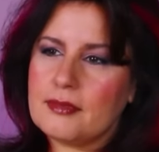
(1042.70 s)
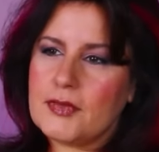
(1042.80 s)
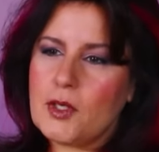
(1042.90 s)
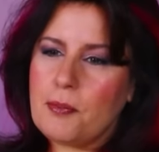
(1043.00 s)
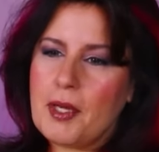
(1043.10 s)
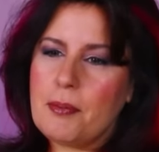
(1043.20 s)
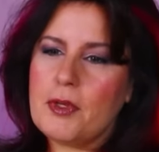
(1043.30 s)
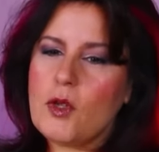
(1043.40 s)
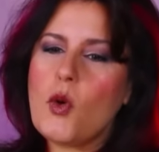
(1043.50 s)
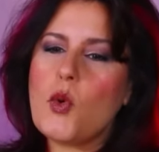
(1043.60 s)
So people
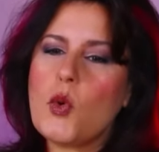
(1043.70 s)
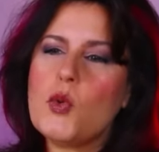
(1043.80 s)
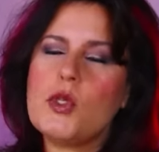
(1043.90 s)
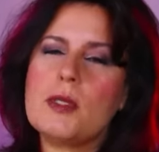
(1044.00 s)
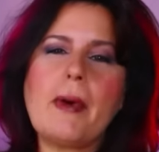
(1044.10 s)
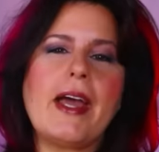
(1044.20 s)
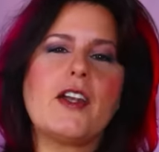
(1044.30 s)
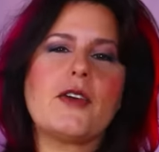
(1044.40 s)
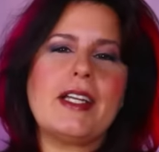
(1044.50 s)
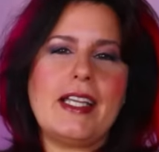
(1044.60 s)
know who
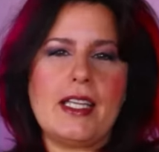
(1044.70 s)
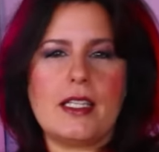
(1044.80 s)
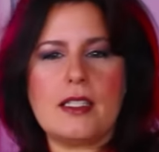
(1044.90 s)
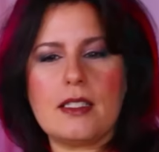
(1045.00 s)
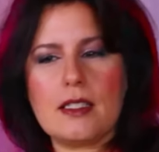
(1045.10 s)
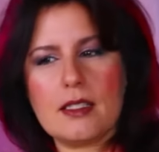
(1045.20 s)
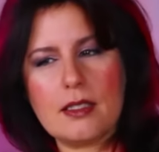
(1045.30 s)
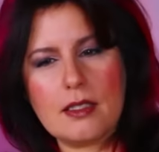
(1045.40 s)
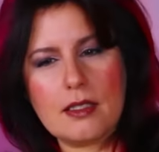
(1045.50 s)
Spider is.